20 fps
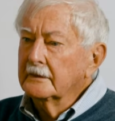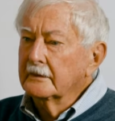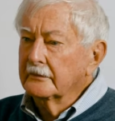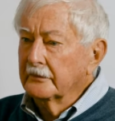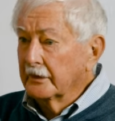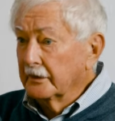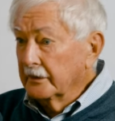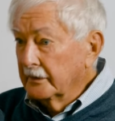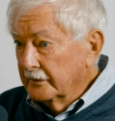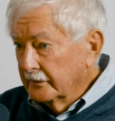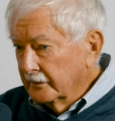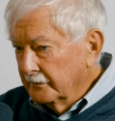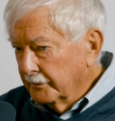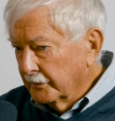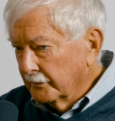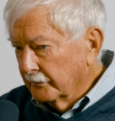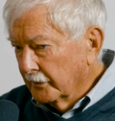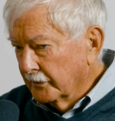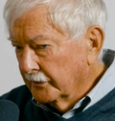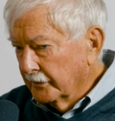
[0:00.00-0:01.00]
and then he
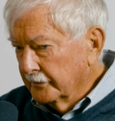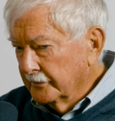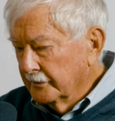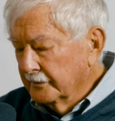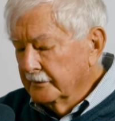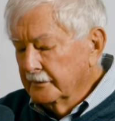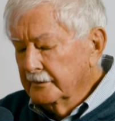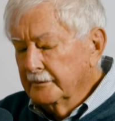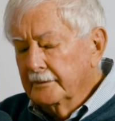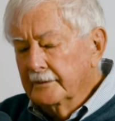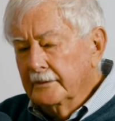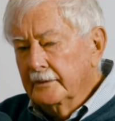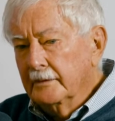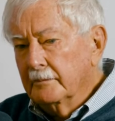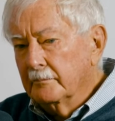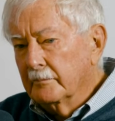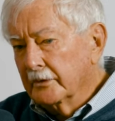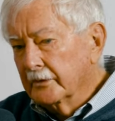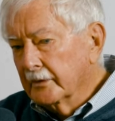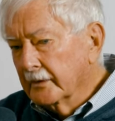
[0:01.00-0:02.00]
depromoted it.
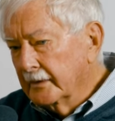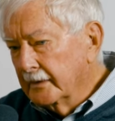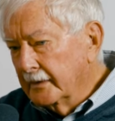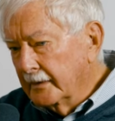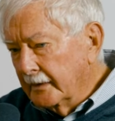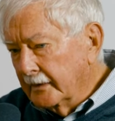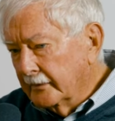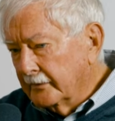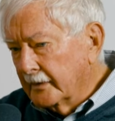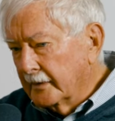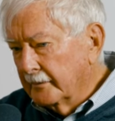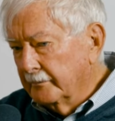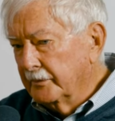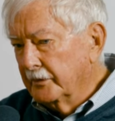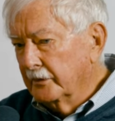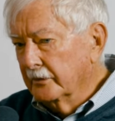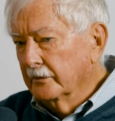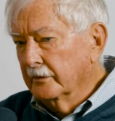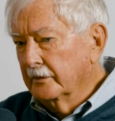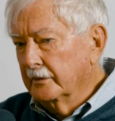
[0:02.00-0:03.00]
But in that
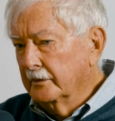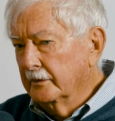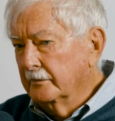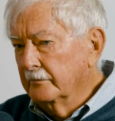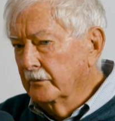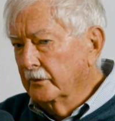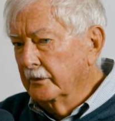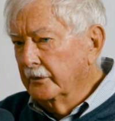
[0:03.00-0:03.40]
period,